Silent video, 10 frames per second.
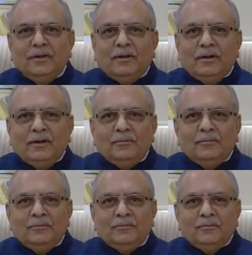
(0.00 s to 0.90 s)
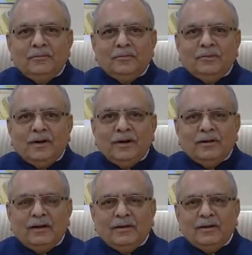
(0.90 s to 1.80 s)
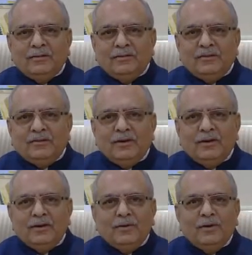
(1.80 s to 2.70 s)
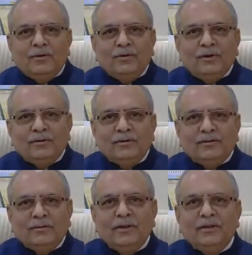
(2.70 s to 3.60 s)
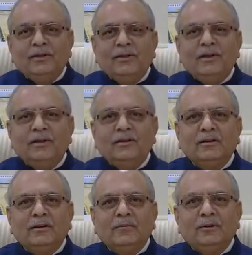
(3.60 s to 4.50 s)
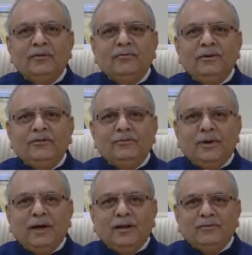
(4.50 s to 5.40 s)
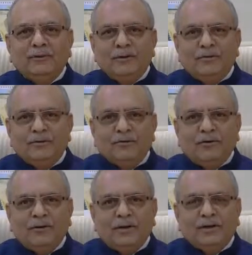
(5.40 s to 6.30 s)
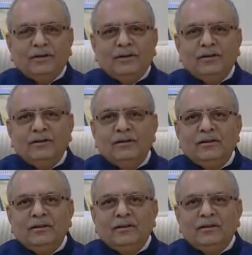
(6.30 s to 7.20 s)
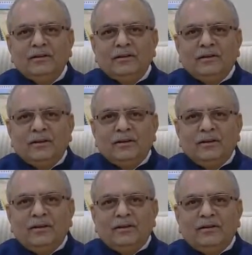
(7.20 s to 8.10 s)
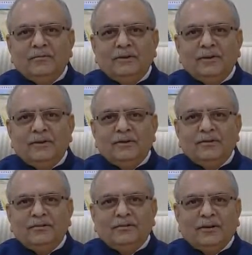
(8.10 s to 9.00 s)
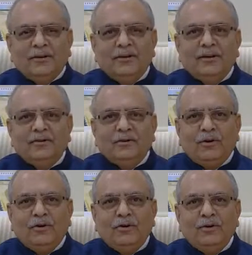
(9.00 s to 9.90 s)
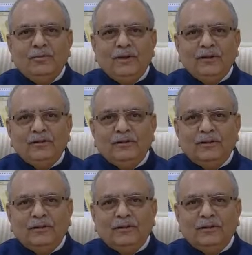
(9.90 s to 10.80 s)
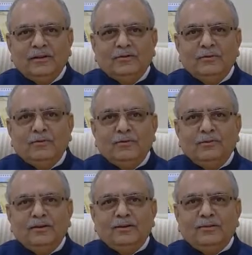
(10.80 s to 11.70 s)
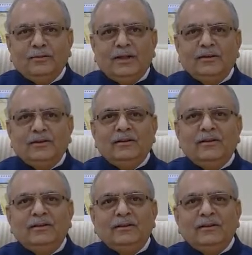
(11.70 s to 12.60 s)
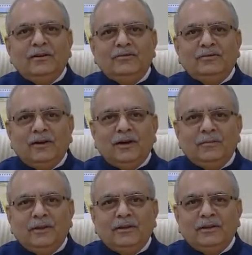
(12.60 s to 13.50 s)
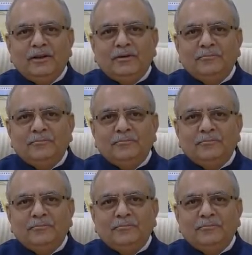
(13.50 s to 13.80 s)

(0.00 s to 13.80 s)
um, I just heard about this Amalthea a couple of weeks back when I was contacted, and it suddenly dawned on me that it's going to be the 12th year of Amalthea.